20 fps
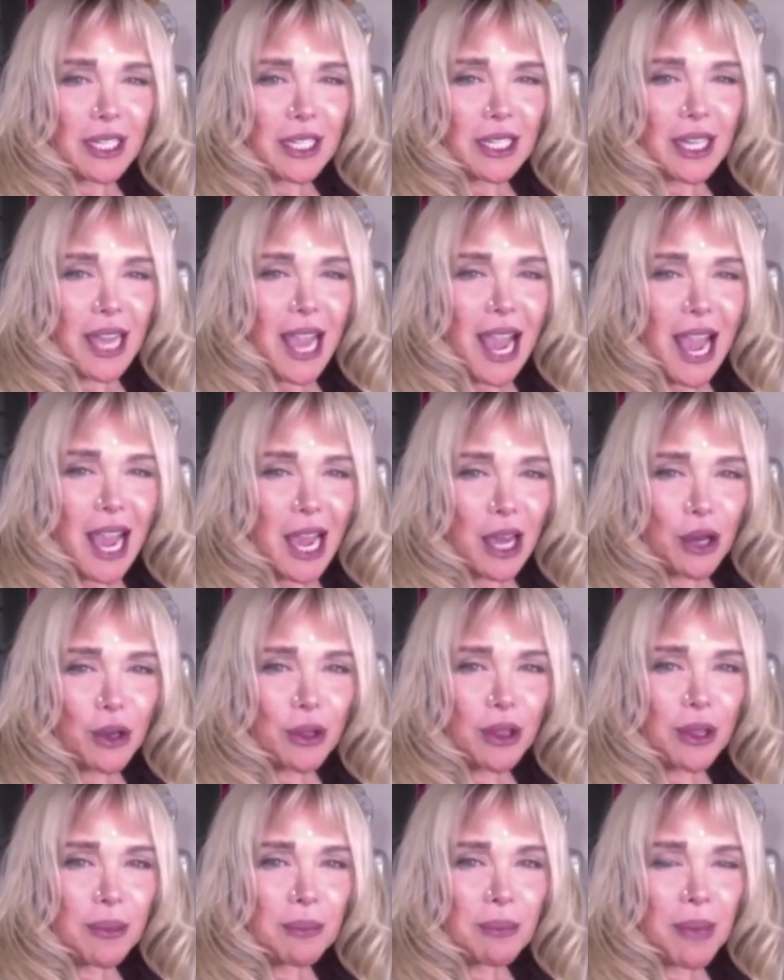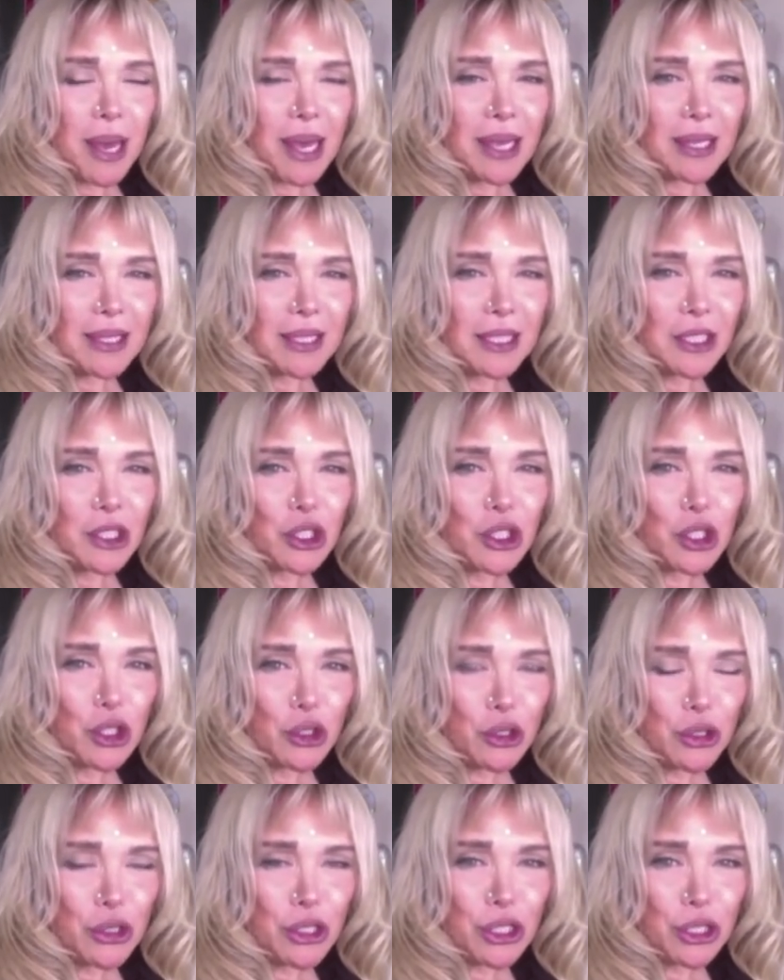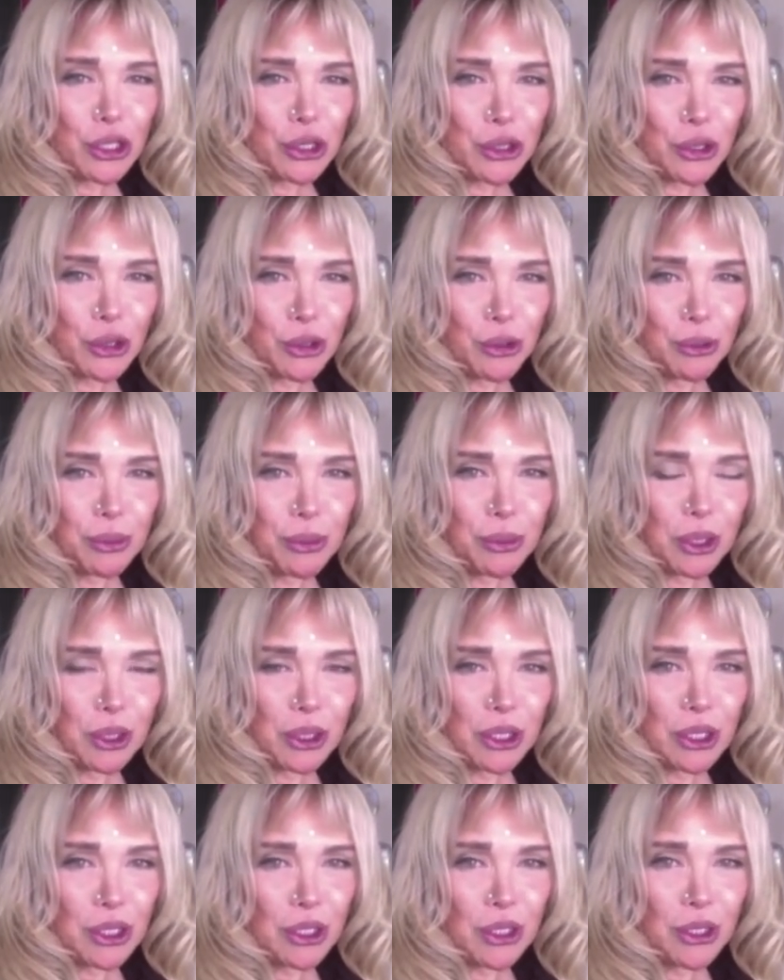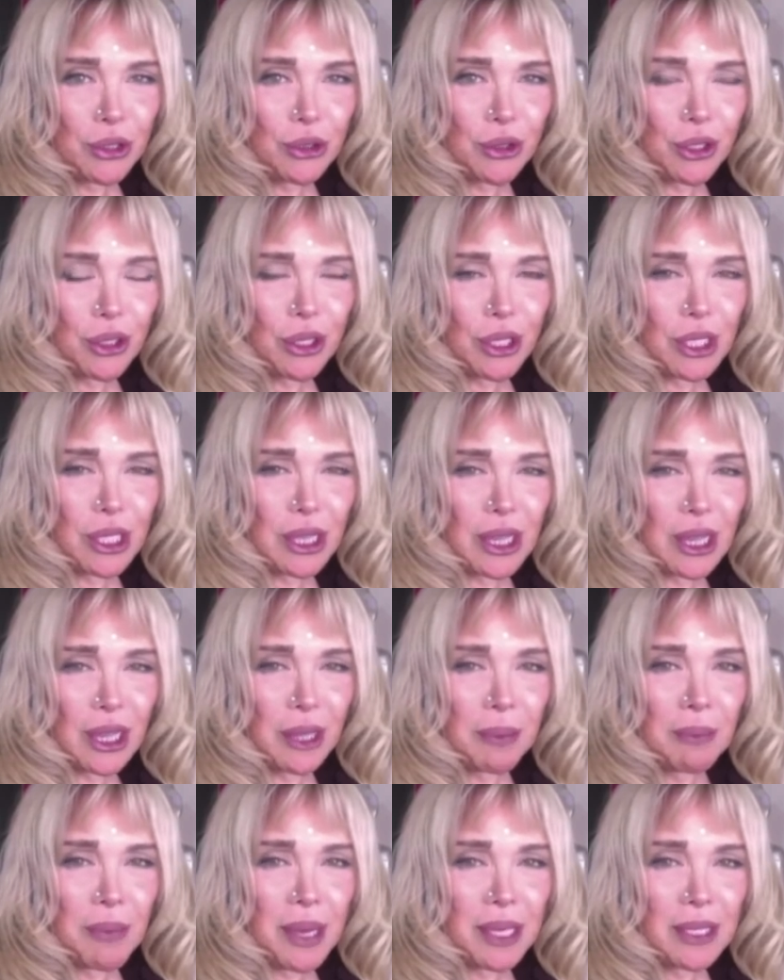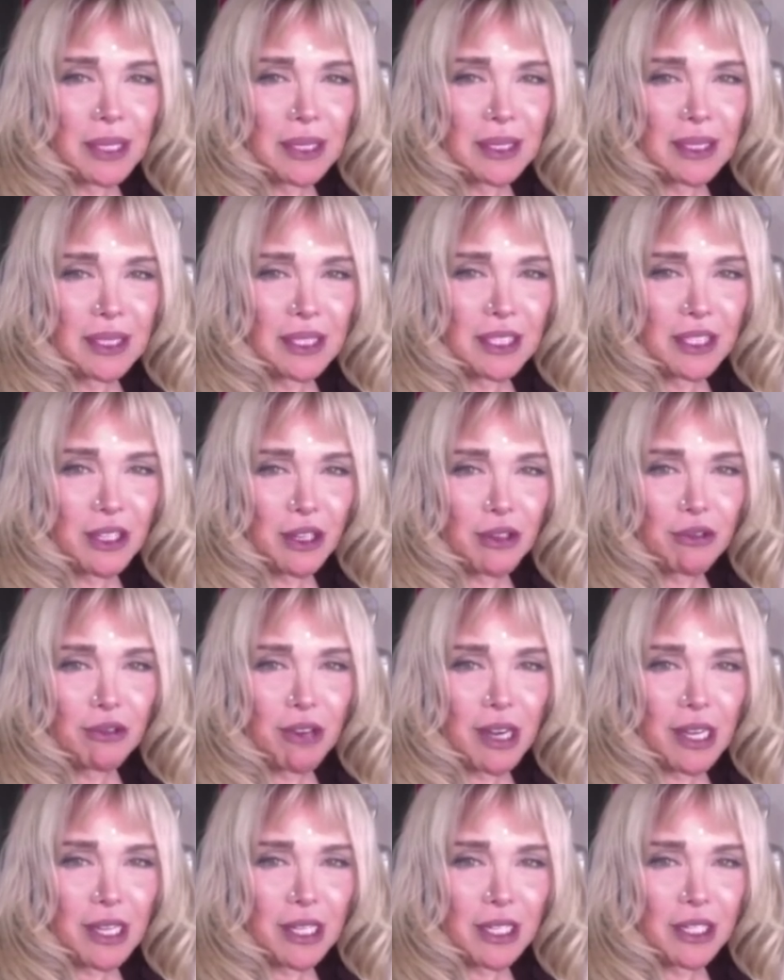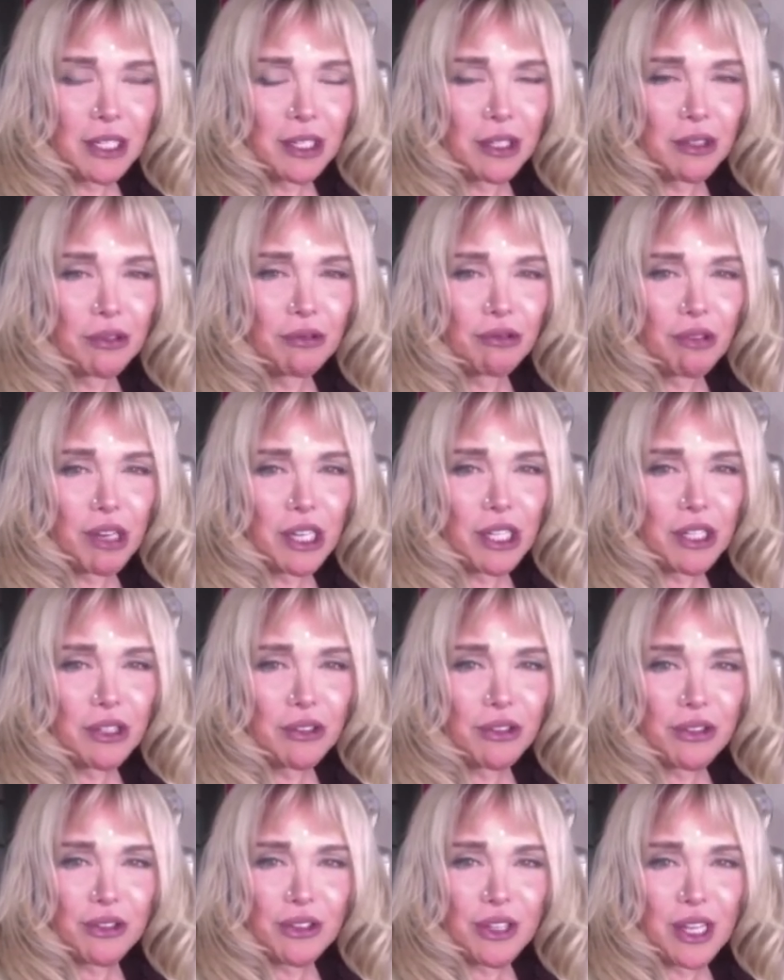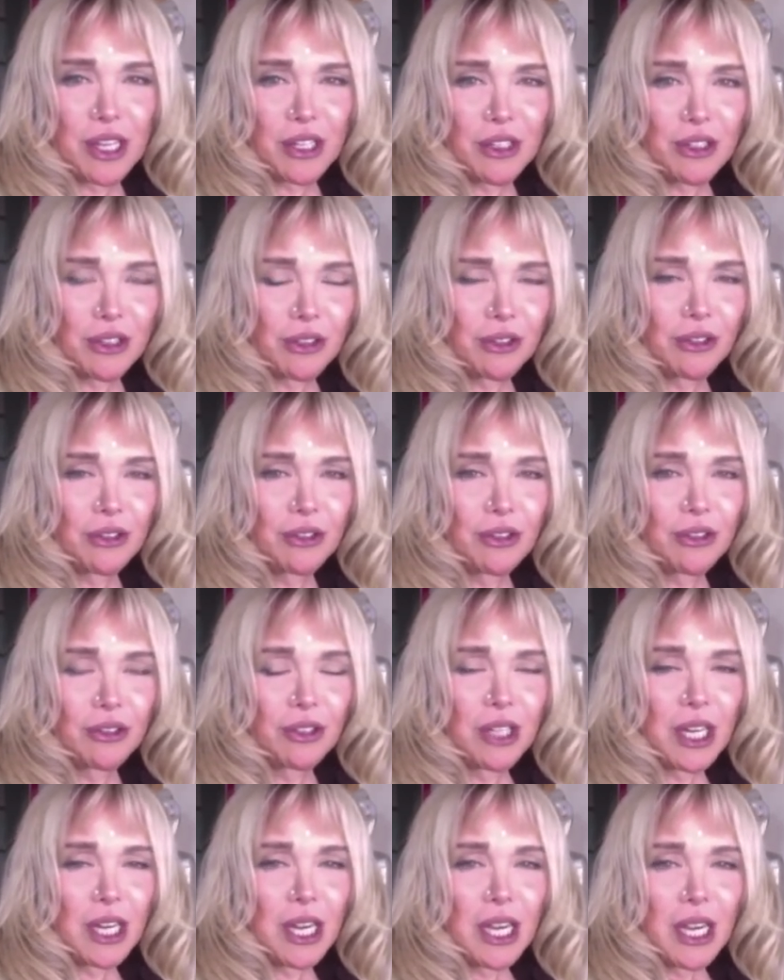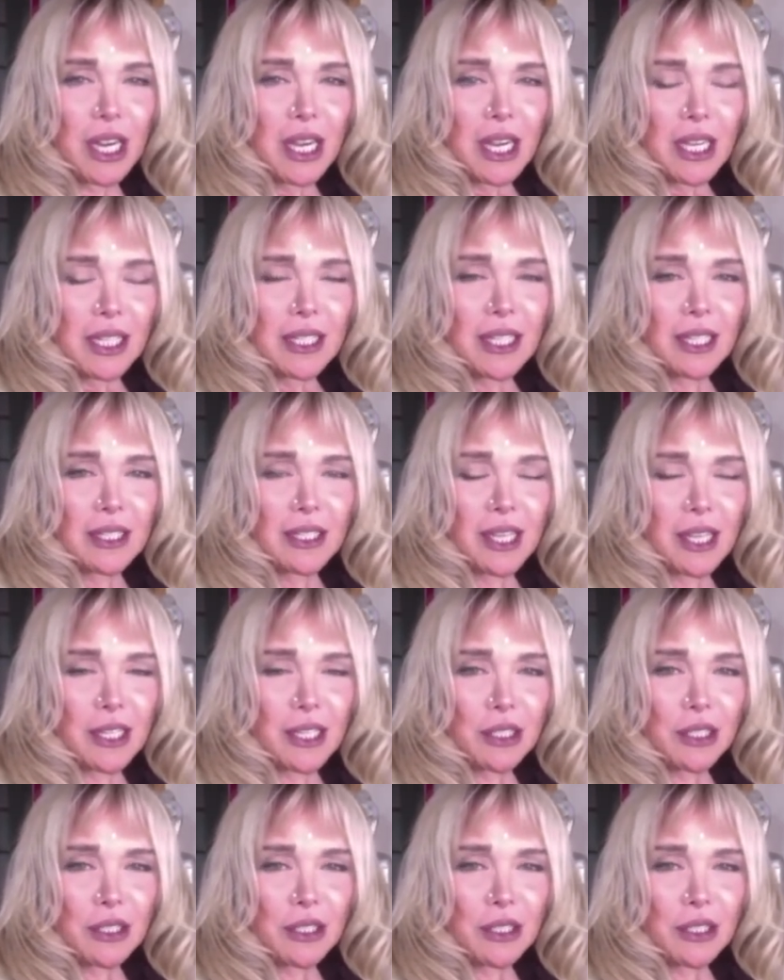how the mind tortures you, because the mind is a tyrannic radio station that doesn't